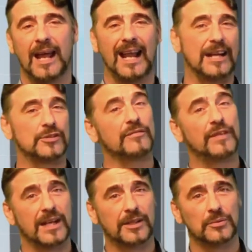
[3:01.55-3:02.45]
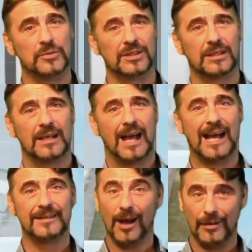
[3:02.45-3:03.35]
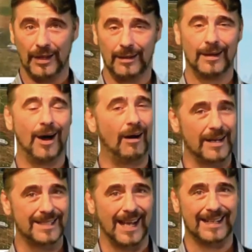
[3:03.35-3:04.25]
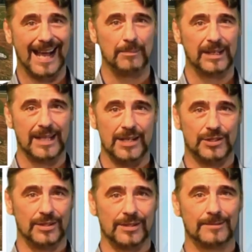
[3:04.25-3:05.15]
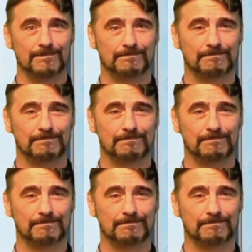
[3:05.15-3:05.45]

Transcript: electric vehicles, and other high-tech applications.